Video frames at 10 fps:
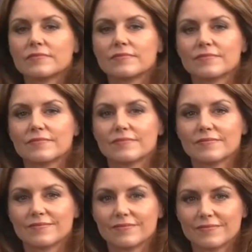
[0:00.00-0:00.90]

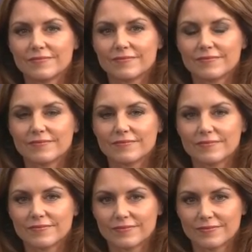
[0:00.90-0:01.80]

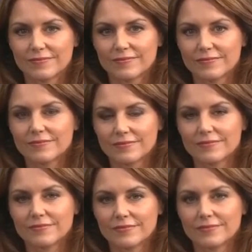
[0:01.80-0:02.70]

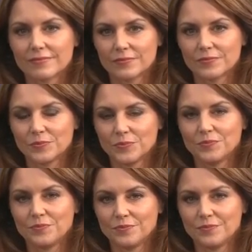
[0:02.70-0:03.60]
This person isn't speaking.